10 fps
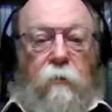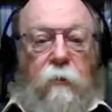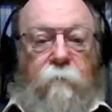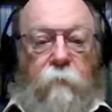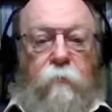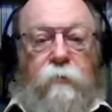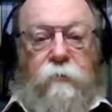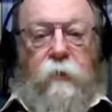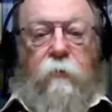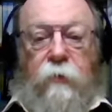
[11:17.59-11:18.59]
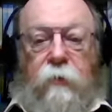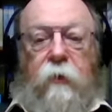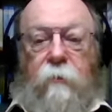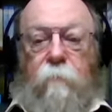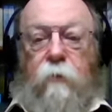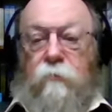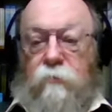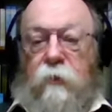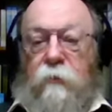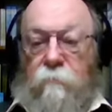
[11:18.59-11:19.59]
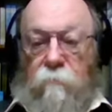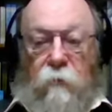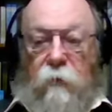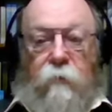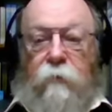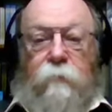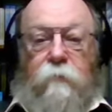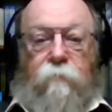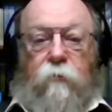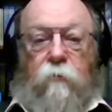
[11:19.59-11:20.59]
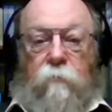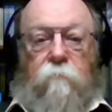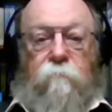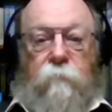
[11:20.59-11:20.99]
Everybody's going down because they are enemies of God.